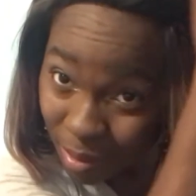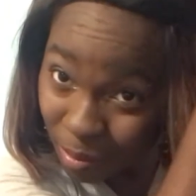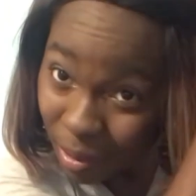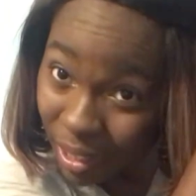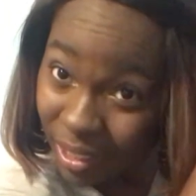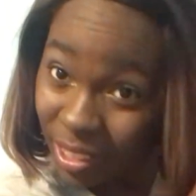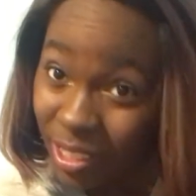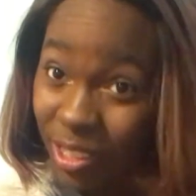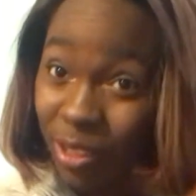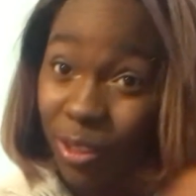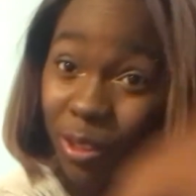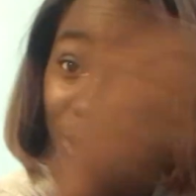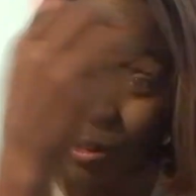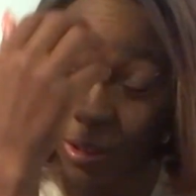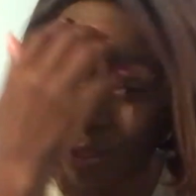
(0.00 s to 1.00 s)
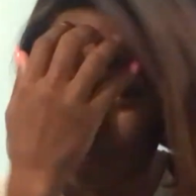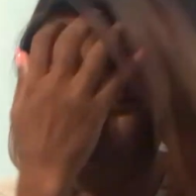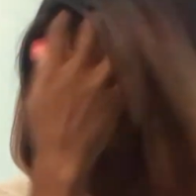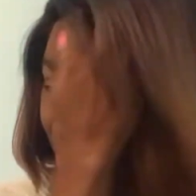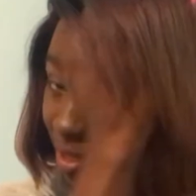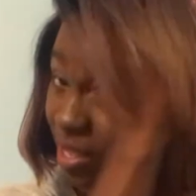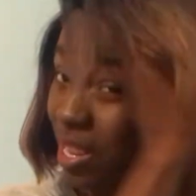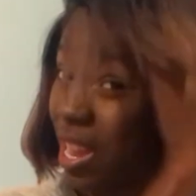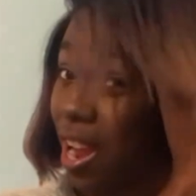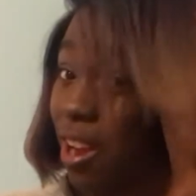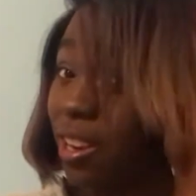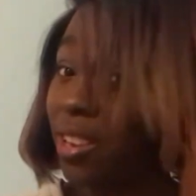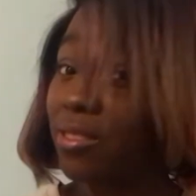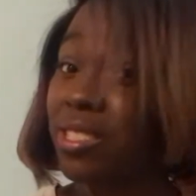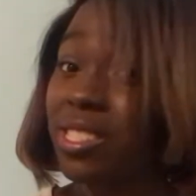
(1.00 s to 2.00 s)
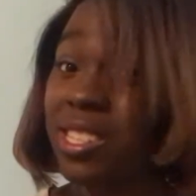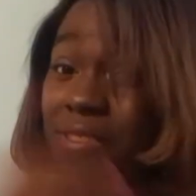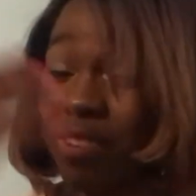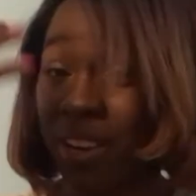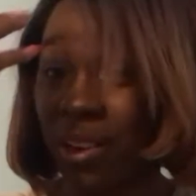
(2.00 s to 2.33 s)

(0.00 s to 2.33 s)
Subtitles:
practice your own. I'd love to see if